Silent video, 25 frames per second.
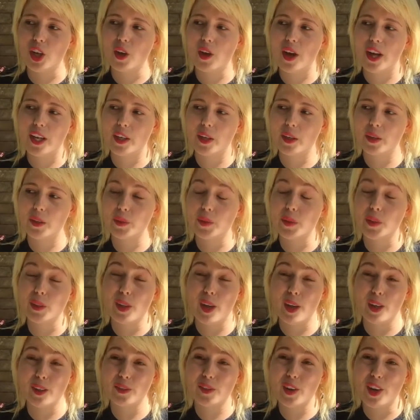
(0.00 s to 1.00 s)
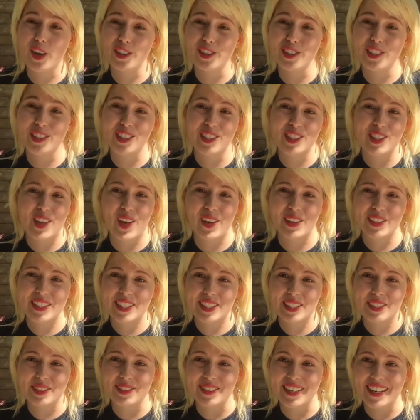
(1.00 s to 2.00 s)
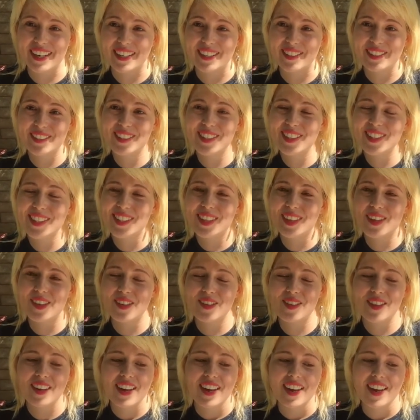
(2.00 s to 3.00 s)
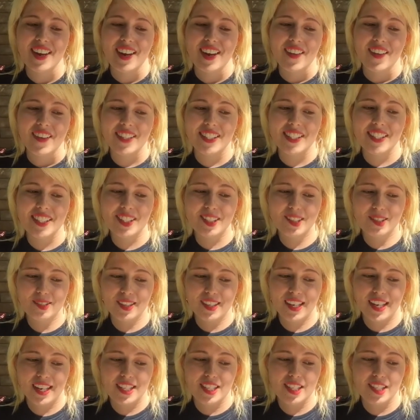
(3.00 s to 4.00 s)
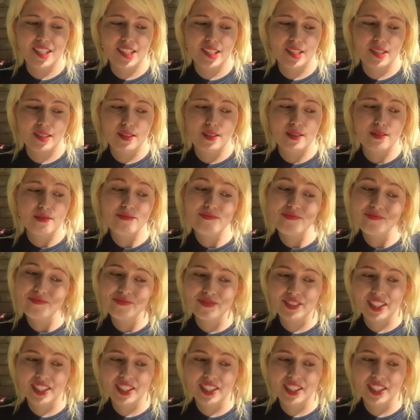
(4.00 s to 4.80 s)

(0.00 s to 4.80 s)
I go to a lot of concerts all year round, so this is what I do.